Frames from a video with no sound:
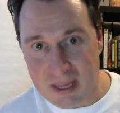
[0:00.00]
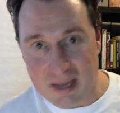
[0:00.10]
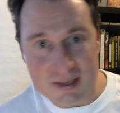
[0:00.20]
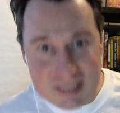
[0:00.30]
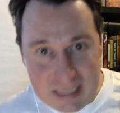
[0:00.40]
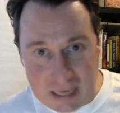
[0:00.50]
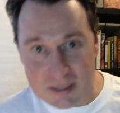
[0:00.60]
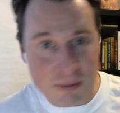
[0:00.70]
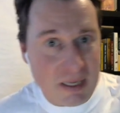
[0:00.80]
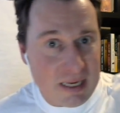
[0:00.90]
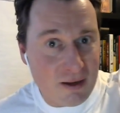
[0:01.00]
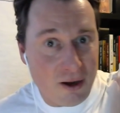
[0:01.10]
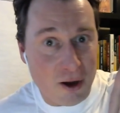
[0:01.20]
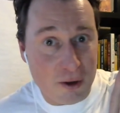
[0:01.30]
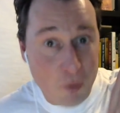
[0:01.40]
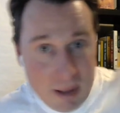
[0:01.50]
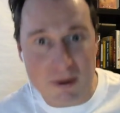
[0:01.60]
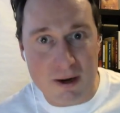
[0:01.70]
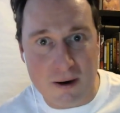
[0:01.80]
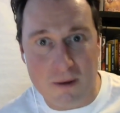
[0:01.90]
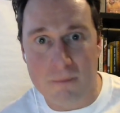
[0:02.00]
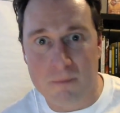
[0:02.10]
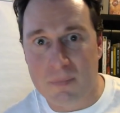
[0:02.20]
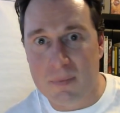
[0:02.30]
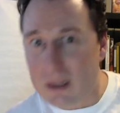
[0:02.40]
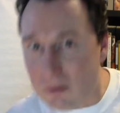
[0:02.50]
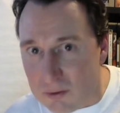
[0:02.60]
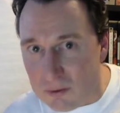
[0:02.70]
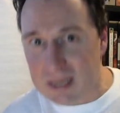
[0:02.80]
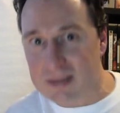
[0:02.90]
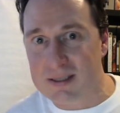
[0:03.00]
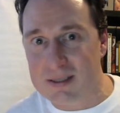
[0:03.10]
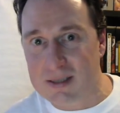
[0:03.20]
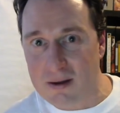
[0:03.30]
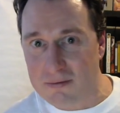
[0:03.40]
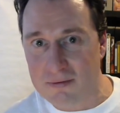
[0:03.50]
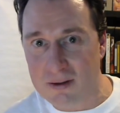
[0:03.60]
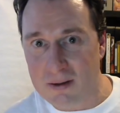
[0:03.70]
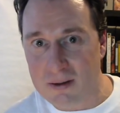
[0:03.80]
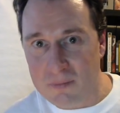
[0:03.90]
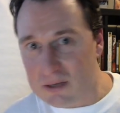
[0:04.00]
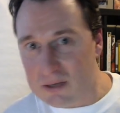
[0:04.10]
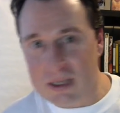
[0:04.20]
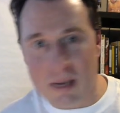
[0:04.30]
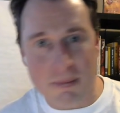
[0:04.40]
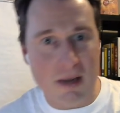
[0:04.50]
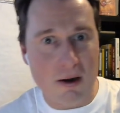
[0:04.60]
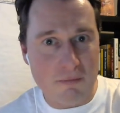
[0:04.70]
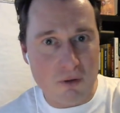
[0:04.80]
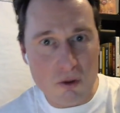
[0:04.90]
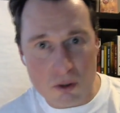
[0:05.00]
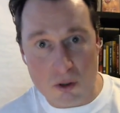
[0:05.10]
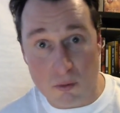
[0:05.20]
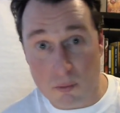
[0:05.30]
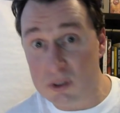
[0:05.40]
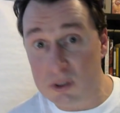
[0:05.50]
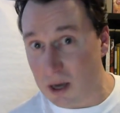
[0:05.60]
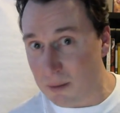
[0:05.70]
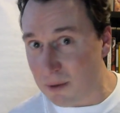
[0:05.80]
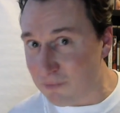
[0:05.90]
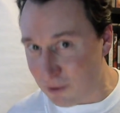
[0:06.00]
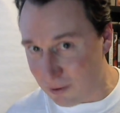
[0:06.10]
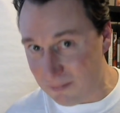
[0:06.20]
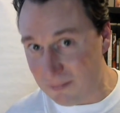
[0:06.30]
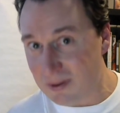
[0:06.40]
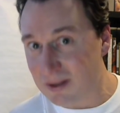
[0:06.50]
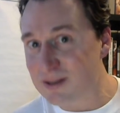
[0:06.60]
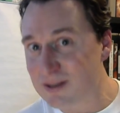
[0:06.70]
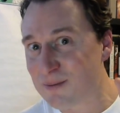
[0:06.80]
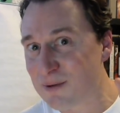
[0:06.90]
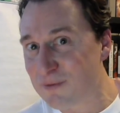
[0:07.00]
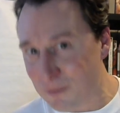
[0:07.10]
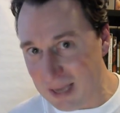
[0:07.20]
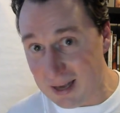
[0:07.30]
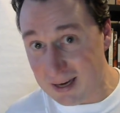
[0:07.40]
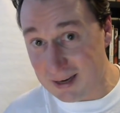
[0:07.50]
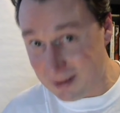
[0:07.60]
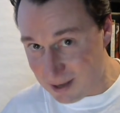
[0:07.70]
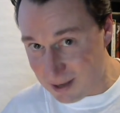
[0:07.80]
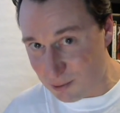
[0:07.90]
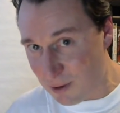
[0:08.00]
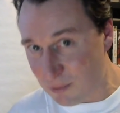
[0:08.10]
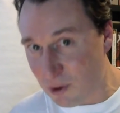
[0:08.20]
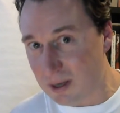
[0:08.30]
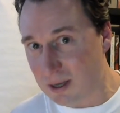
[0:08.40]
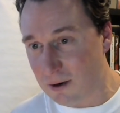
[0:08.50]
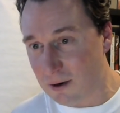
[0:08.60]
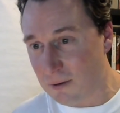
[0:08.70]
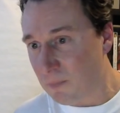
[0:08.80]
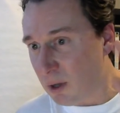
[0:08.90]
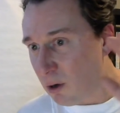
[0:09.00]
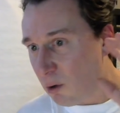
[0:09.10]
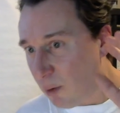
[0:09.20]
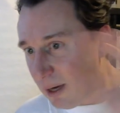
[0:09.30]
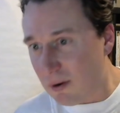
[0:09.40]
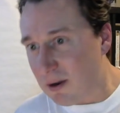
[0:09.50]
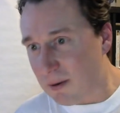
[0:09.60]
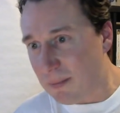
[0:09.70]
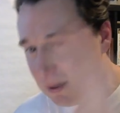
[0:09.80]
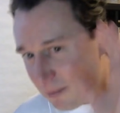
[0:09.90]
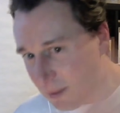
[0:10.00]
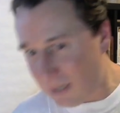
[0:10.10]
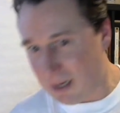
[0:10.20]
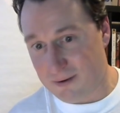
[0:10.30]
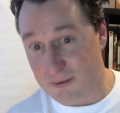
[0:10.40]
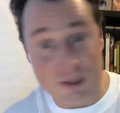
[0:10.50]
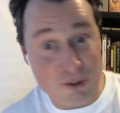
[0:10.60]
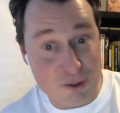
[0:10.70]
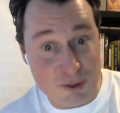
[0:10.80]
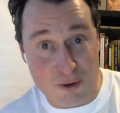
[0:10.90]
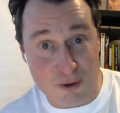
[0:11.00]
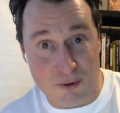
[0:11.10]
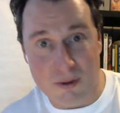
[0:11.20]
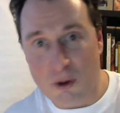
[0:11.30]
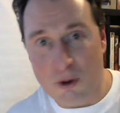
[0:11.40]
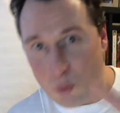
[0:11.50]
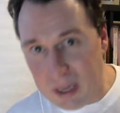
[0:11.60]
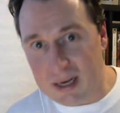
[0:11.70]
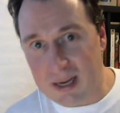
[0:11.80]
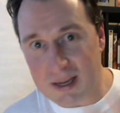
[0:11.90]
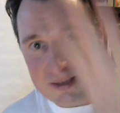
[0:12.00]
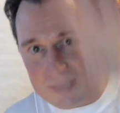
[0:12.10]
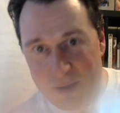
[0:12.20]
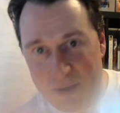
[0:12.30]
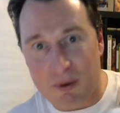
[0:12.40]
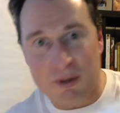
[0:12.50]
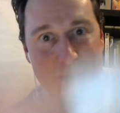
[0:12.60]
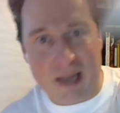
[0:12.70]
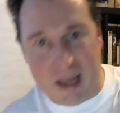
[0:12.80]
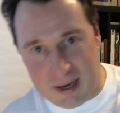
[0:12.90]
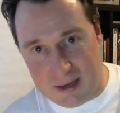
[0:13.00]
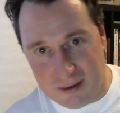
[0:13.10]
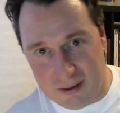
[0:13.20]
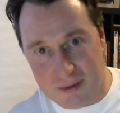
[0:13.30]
and sell something on a webinar. They don't do that stuff. They just get paid off YouTube. Some of them get it, and that's where I'm going here. We know how to make the money. We just do. We need to get what they're getting